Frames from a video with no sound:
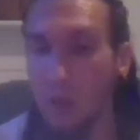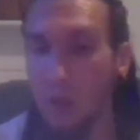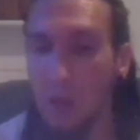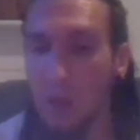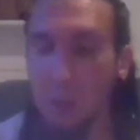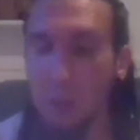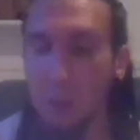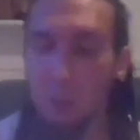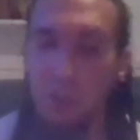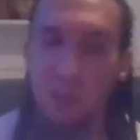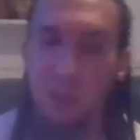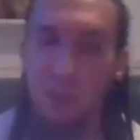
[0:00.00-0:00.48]

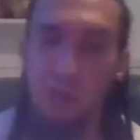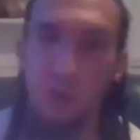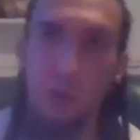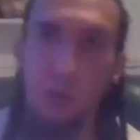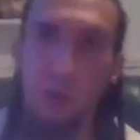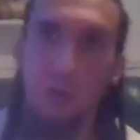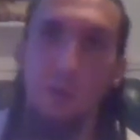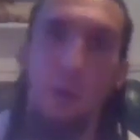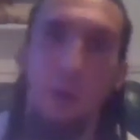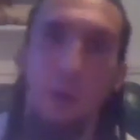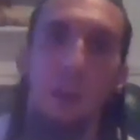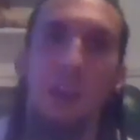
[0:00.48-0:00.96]
but he's also
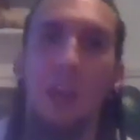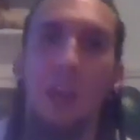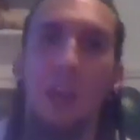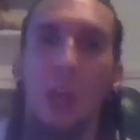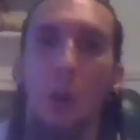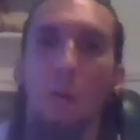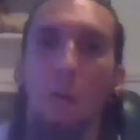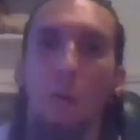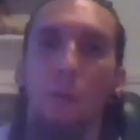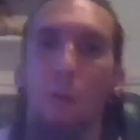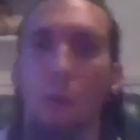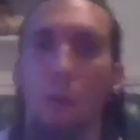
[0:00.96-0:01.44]
very
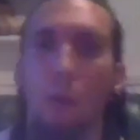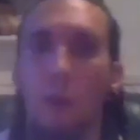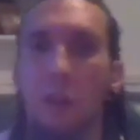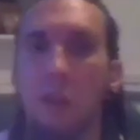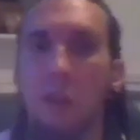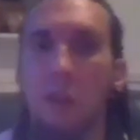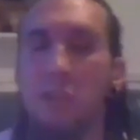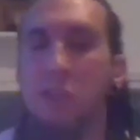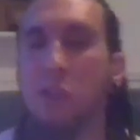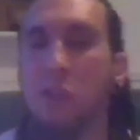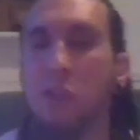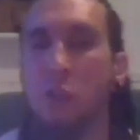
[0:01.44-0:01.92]
careful in his
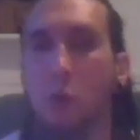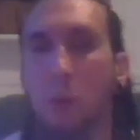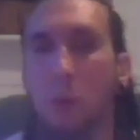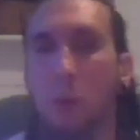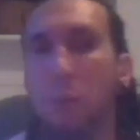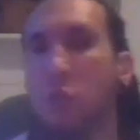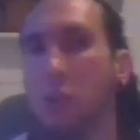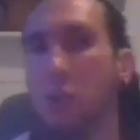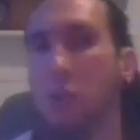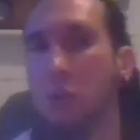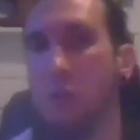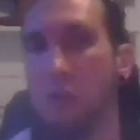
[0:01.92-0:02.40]

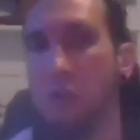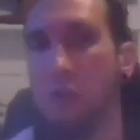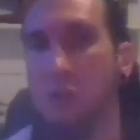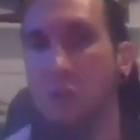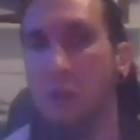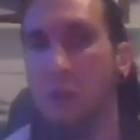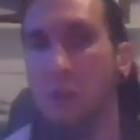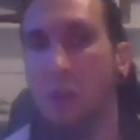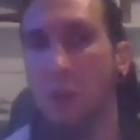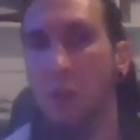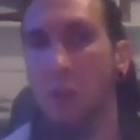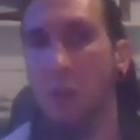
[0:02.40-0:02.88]
descriptions
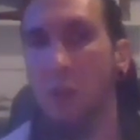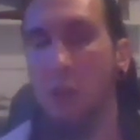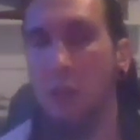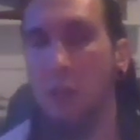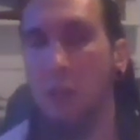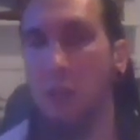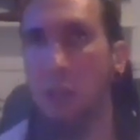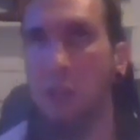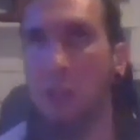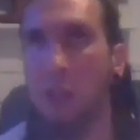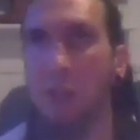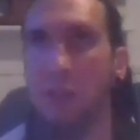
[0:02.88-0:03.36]
he
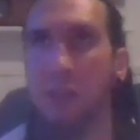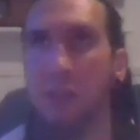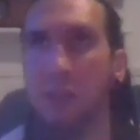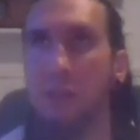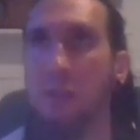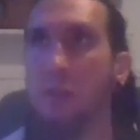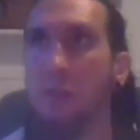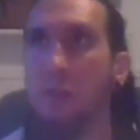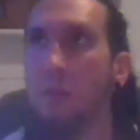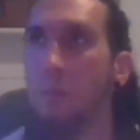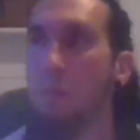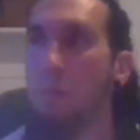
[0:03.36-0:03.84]
he doesn't
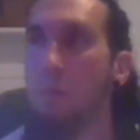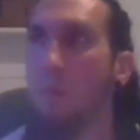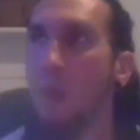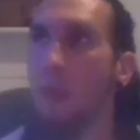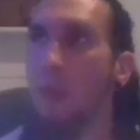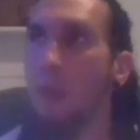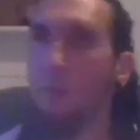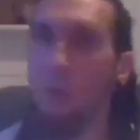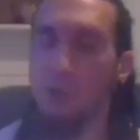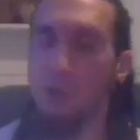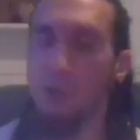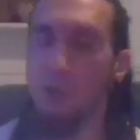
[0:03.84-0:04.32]

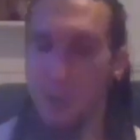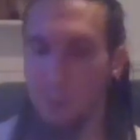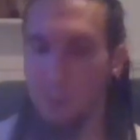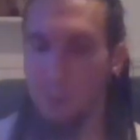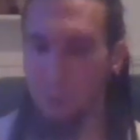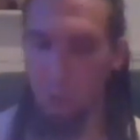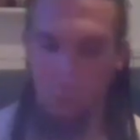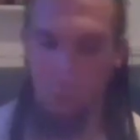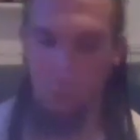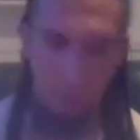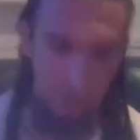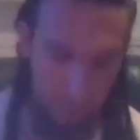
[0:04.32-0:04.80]
for
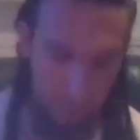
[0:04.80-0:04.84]
example